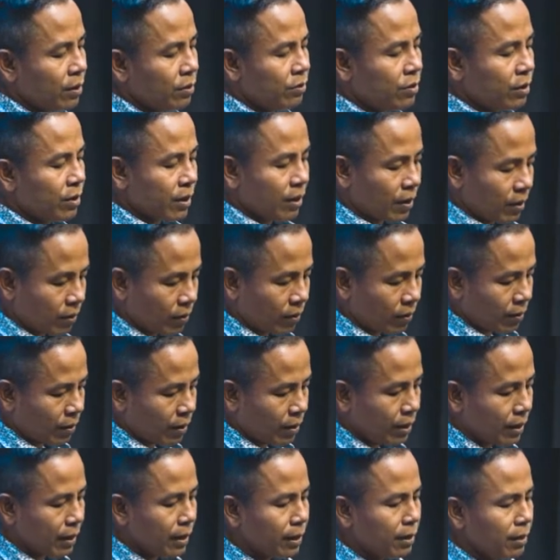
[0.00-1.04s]
together
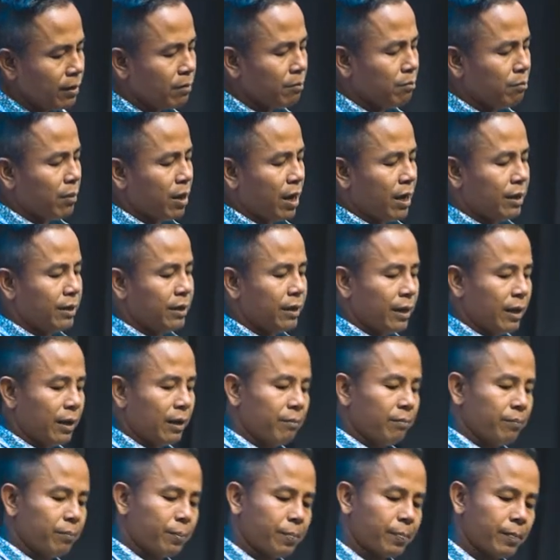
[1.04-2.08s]
in my
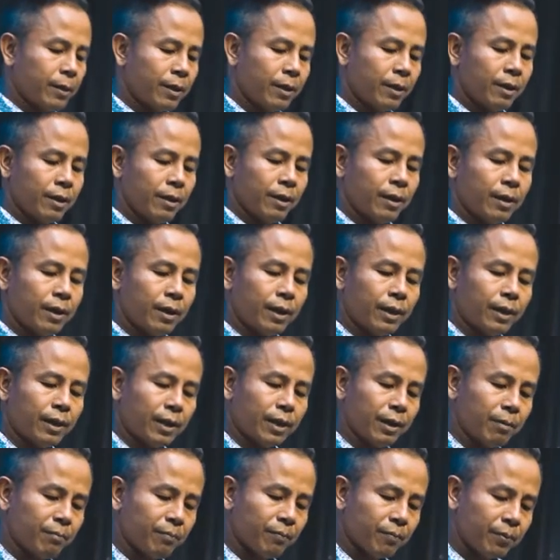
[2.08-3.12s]
name, I
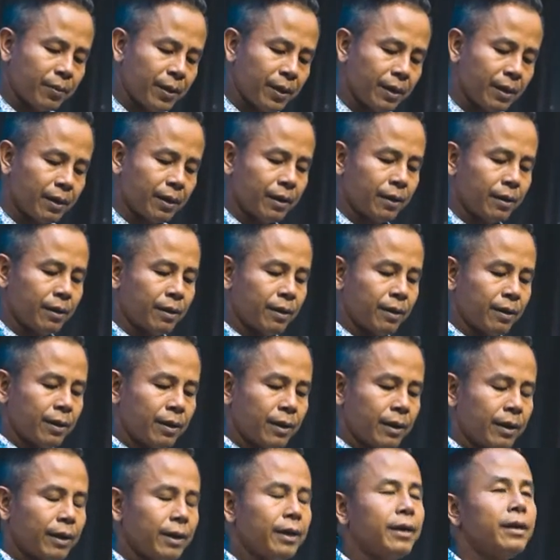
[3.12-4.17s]
am there
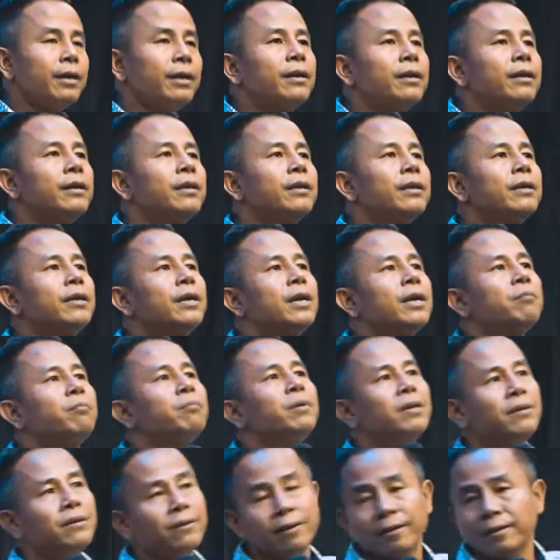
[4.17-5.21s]
in their
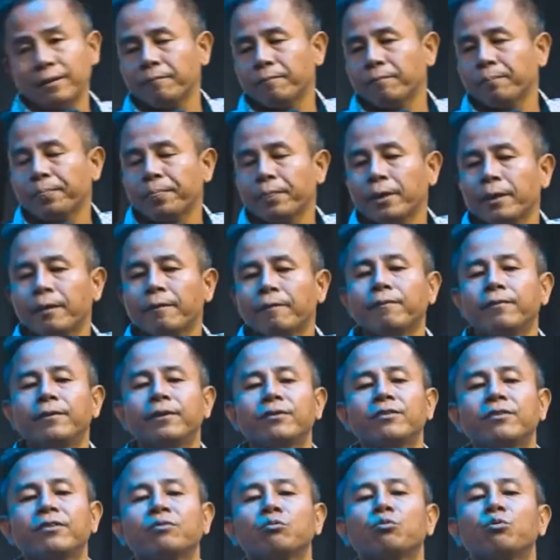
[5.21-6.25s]
midst.
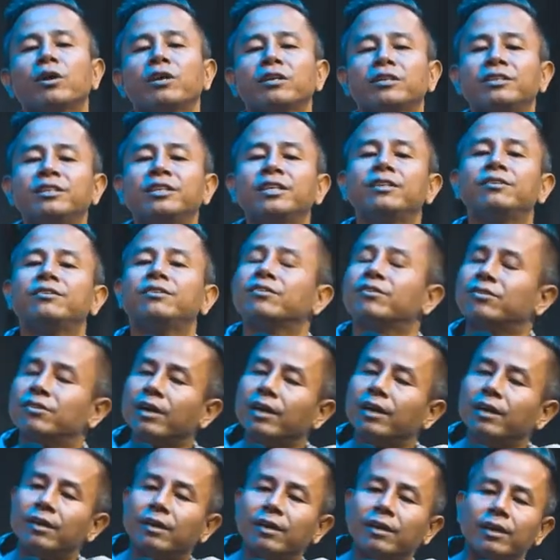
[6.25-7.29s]
This is what Jesus
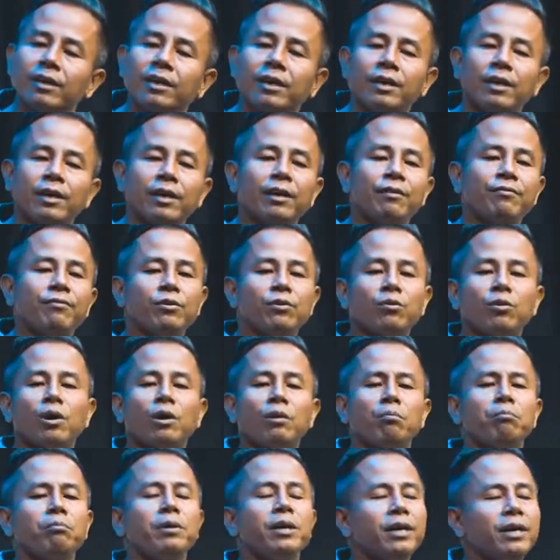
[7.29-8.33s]
said. If you
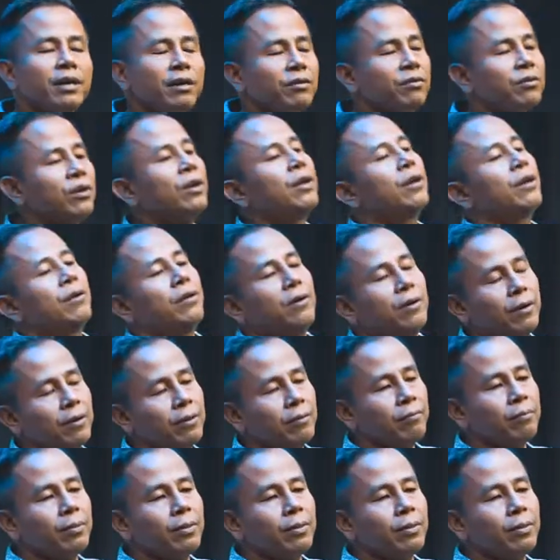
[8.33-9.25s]
are meeting together